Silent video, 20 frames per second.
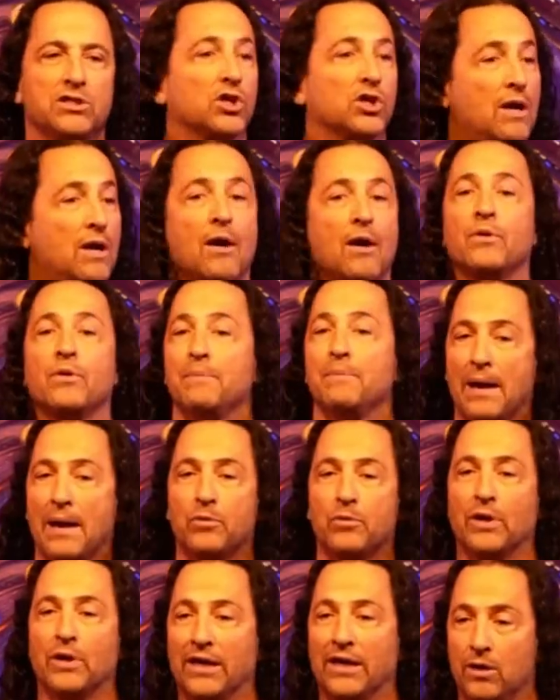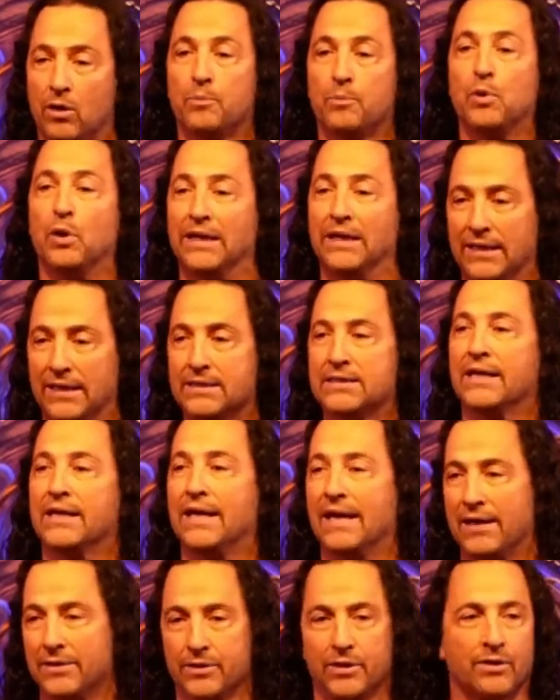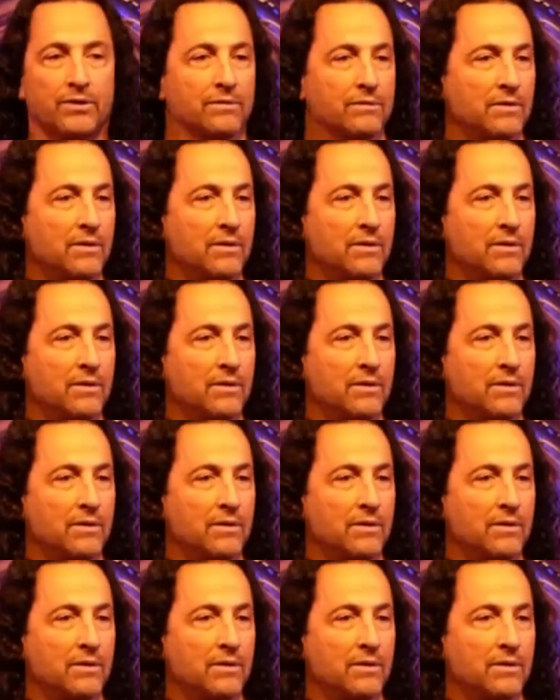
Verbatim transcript: you're not remembering it or putting it together.